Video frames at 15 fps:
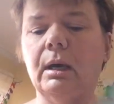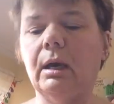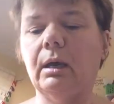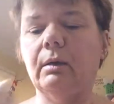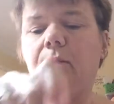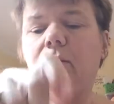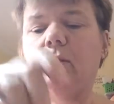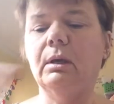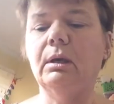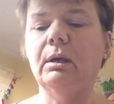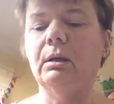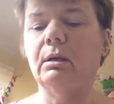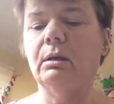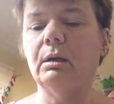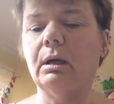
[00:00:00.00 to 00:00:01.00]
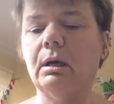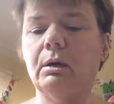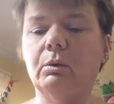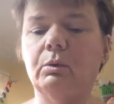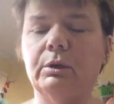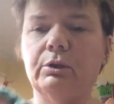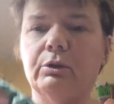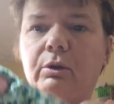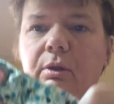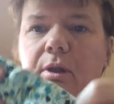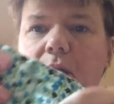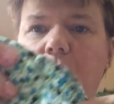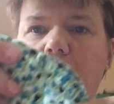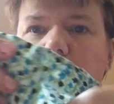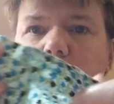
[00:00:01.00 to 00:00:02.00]
and then I went to the
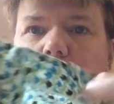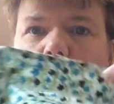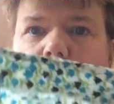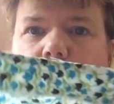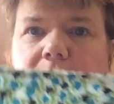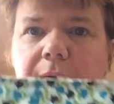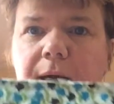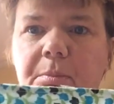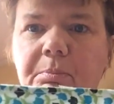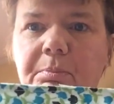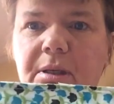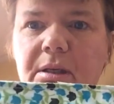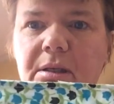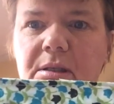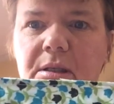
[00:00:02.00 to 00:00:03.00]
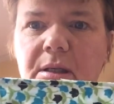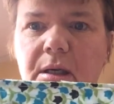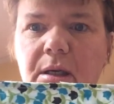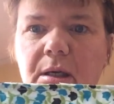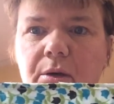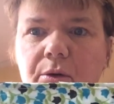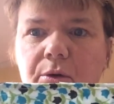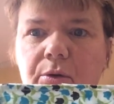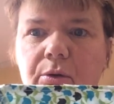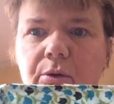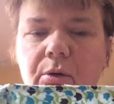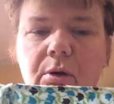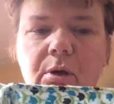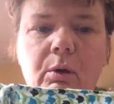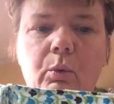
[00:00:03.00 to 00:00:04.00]
other back piece here,
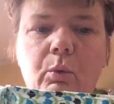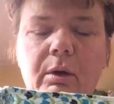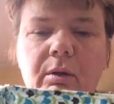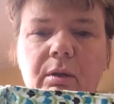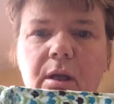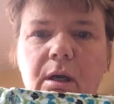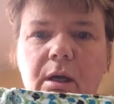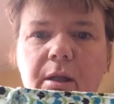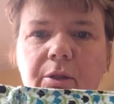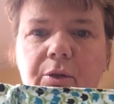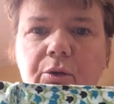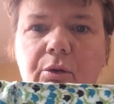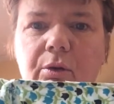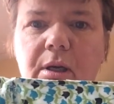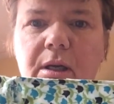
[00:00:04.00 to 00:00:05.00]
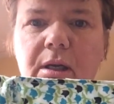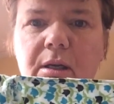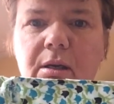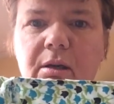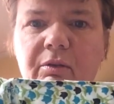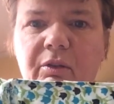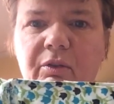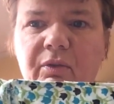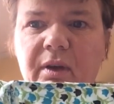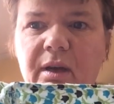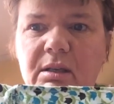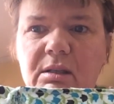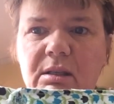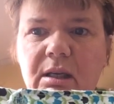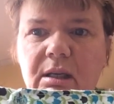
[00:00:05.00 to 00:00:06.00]
where the other end of the
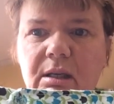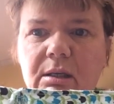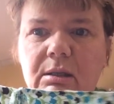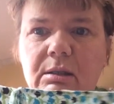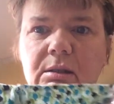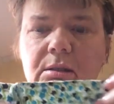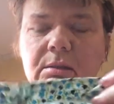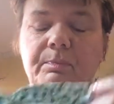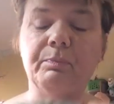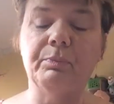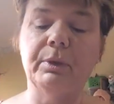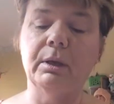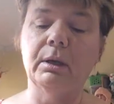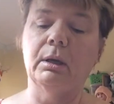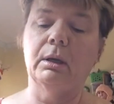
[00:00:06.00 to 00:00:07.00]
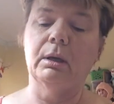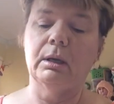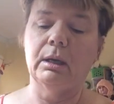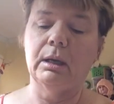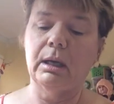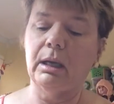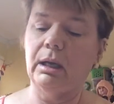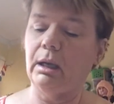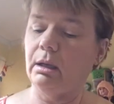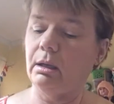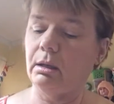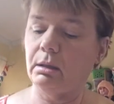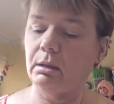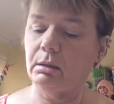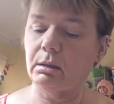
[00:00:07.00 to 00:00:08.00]
facing is.
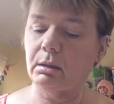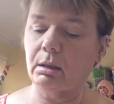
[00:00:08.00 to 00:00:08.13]
And